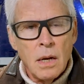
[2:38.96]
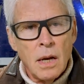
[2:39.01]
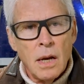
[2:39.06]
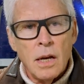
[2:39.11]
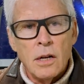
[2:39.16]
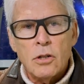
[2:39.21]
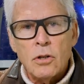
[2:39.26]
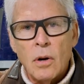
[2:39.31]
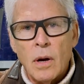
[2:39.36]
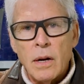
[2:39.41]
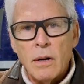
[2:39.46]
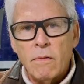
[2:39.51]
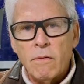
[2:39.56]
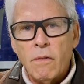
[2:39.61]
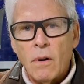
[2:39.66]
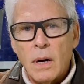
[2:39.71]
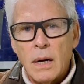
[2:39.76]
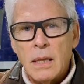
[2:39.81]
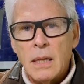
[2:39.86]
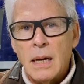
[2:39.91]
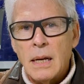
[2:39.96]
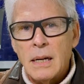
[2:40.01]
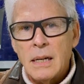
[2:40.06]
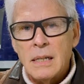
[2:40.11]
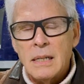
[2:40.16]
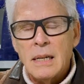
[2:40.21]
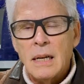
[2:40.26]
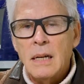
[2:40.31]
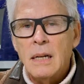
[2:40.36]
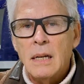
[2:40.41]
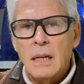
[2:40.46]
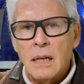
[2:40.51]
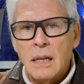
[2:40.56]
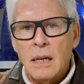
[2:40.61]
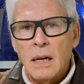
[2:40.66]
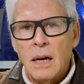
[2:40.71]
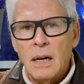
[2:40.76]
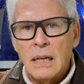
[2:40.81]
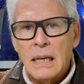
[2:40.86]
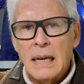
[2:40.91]
and try to find that antenna
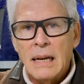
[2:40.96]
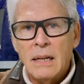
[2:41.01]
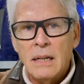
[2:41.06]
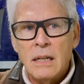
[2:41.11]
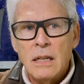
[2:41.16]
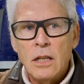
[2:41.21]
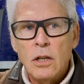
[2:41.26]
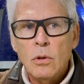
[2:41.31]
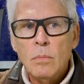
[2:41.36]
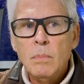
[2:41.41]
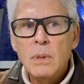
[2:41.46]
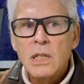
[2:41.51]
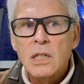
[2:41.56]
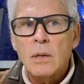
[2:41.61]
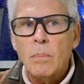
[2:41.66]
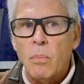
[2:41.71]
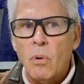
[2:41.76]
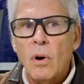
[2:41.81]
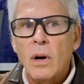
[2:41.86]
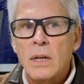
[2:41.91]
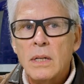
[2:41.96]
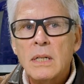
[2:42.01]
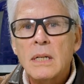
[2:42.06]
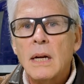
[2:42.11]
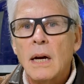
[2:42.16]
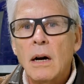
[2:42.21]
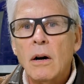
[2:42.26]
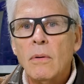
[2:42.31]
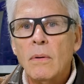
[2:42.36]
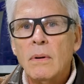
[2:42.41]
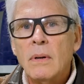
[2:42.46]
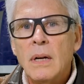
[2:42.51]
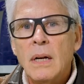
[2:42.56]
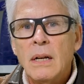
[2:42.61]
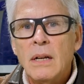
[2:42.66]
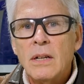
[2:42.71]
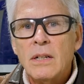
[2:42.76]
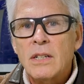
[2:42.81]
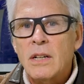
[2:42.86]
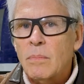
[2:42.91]
again, you'd be surprised how
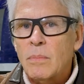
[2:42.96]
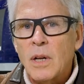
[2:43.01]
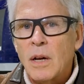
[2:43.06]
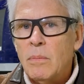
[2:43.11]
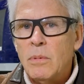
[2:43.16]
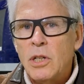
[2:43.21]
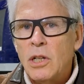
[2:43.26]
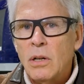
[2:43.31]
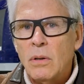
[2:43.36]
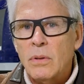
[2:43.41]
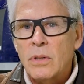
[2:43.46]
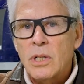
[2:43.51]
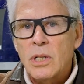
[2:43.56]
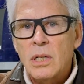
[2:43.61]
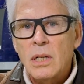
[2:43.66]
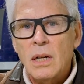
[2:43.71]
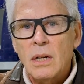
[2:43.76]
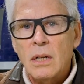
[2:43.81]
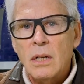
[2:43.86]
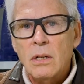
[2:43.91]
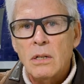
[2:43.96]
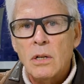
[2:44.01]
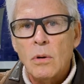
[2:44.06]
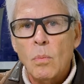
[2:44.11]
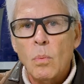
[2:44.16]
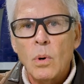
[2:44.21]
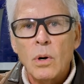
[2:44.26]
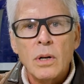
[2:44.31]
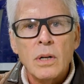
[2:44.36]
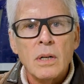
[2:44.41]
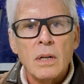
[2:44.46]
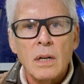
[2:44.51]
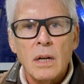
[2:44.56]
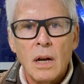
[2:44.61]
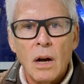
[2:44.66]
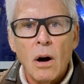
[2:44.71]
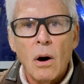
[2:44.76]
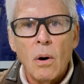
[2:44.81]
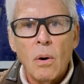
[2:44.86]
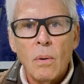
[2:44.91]
sometimes you don't see it and you say, where did
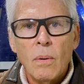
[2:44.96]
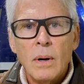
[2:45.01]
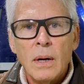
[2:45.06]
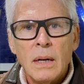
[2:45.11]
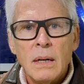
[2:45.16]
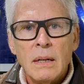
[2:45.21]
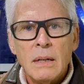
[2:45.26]
it go?